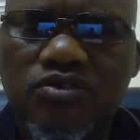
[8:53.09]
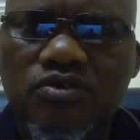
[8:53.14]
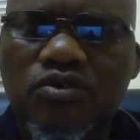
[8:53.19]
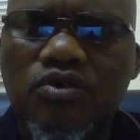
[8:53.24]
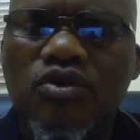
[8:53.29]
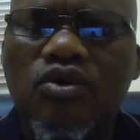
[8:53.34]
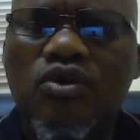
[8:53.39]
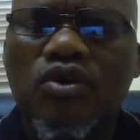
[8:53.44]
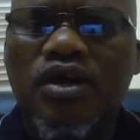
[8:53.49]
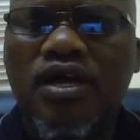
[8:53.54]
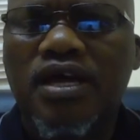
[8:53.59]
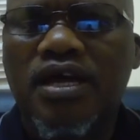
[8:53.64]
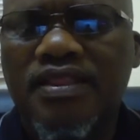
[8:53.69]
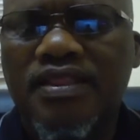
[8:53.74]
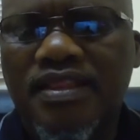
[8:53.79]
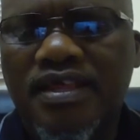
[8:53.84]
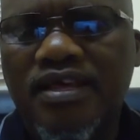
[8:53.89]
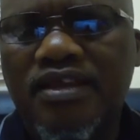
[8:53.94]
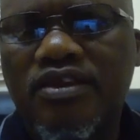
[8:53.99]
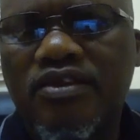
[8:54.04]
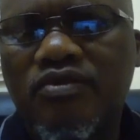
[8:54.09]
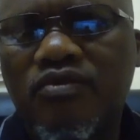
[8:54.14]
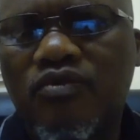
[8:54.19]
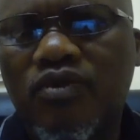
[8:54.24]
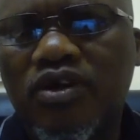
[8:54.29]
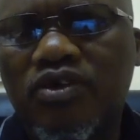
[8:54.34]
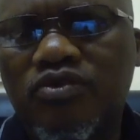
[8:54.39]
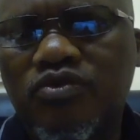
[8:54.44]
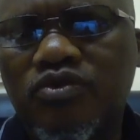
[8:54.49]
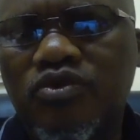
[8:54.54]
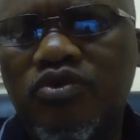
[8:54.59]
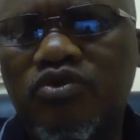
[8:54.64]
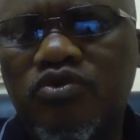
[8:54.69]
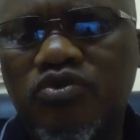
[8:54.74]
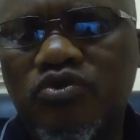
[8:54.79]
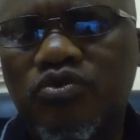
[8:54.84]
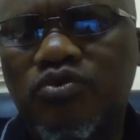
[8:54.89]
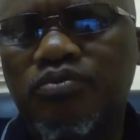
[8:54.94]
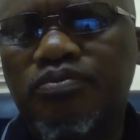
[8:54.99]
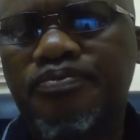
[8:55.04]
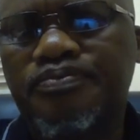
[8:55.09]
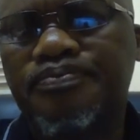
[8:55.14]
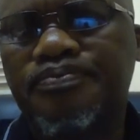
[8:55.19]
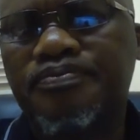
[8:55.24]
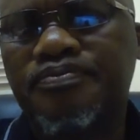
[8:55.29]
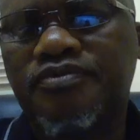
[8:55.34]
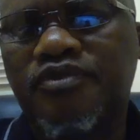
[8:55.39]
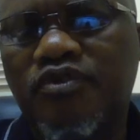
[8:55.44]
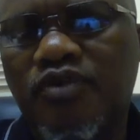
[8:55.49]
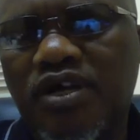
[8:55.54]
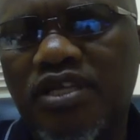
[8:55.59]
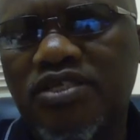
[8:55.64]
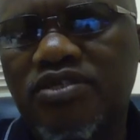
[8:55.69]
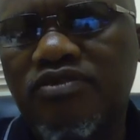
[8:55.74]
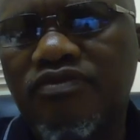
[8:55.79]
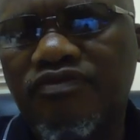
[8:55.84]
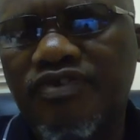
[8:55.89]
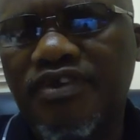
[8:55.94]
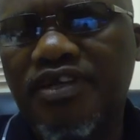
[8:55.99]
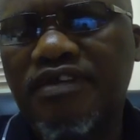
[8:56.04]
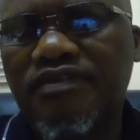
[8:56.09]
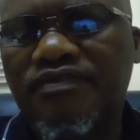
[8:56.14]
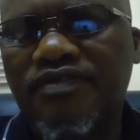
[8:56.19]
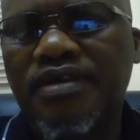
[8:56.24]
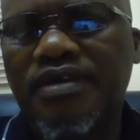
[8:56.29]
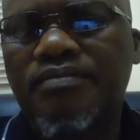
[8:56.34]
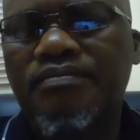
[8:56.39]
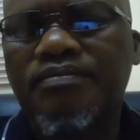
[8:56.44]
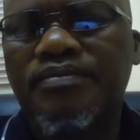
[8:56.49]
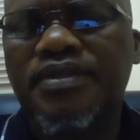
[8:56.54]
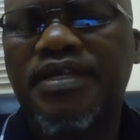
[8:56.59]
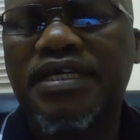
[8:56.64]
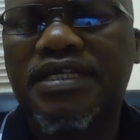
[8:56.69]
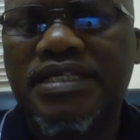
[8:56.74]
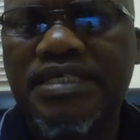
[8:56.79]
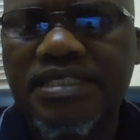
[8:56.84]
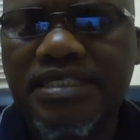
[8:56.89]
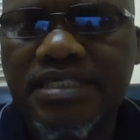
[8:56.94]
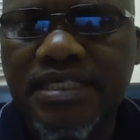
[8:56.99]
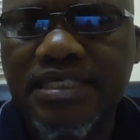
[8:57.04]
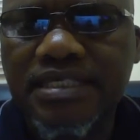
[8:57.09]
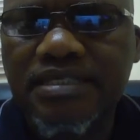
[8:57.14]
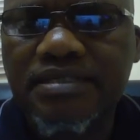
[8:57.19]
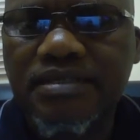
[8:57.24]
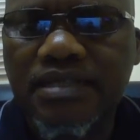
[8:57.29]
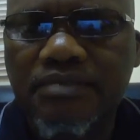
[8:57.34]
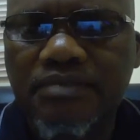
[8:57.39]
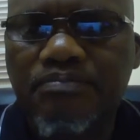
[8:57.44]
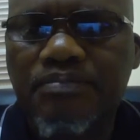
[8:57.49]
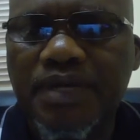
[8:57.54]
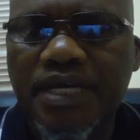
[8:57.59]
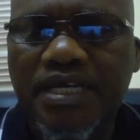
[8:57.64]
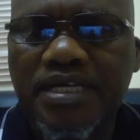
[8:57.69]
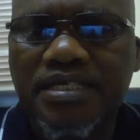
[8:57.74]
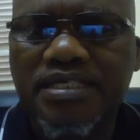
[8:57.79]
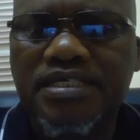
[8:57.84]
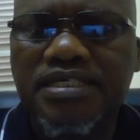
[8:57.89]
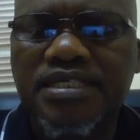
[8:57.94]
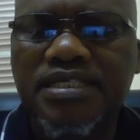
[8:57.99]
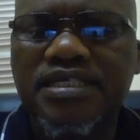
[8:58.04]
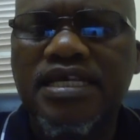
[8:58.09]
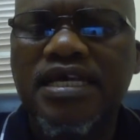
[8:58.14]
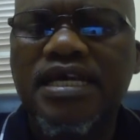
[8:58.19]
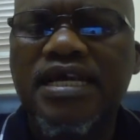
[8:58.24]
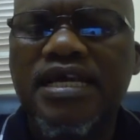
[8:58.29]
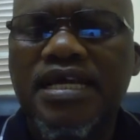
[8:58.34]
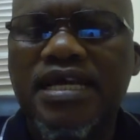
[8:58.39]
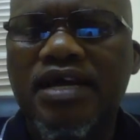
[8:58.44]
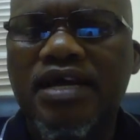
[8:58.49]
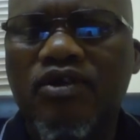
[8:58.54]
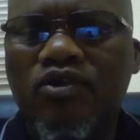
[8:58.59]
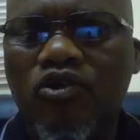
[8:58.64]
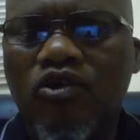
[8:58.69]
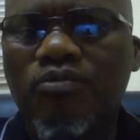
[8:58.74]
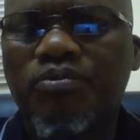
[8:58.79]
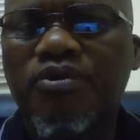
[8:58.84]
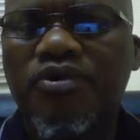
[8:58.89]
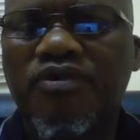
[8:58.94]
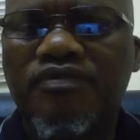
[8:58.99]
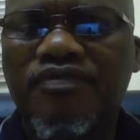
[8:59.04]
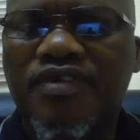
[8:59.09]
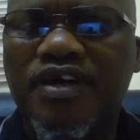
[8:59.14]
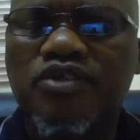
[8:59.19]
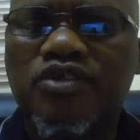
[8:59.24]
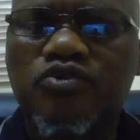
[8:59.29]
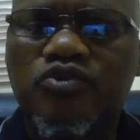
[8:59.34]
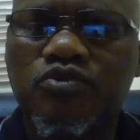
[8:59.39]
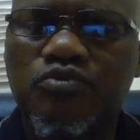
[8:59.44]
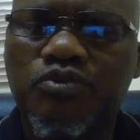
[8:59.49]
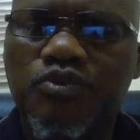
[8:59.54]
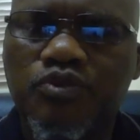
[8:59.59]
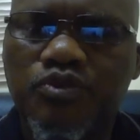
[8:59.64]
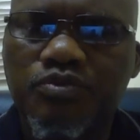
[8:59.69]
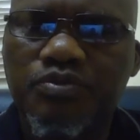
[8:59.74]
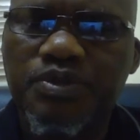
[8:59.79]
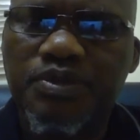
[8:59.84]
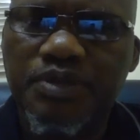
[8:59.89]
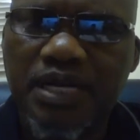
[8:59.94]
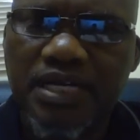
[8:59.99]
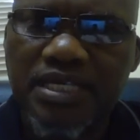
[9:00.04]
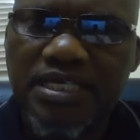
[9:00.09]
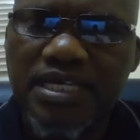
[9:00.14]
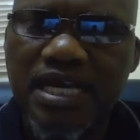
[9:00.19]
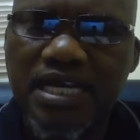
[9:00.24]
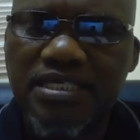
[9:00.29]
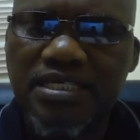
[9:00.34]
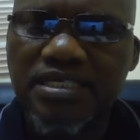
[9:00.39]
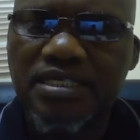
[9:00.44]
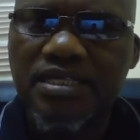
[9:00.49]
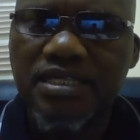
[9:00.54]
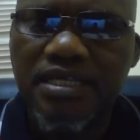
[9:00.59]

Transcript: So, and then what you will do, once you've given them that receipt, that bail receipt, a copy of that will be attached